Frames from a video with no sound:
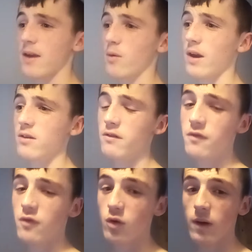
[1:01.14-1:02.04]
weeks or
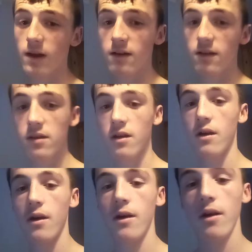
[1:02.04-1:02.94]
4 weeks,
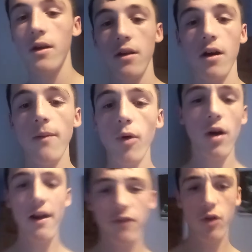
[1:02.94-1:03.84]
I
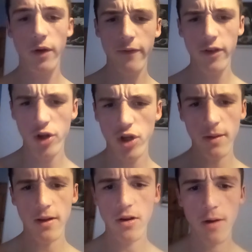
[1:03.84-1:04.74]
haven't quit the YouTube, like,
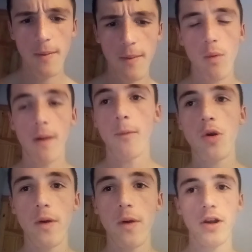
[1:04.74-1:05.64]
no matter what, I'm not
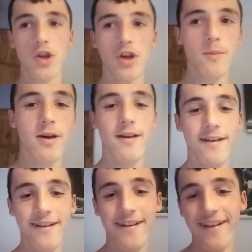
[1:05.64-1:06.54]
quitting YouTube.
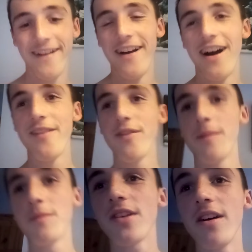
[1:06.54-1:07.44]
I've
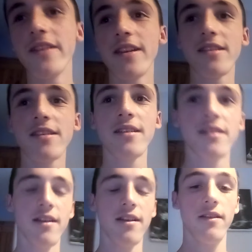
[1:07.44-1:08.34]
started this,
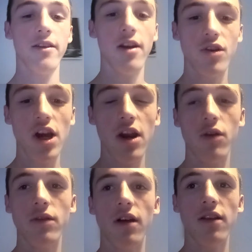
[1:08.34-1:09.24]
you know, channel in,
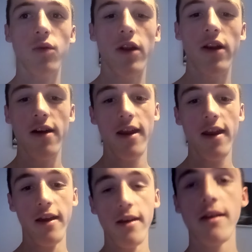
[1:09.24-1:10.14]
like, 2019,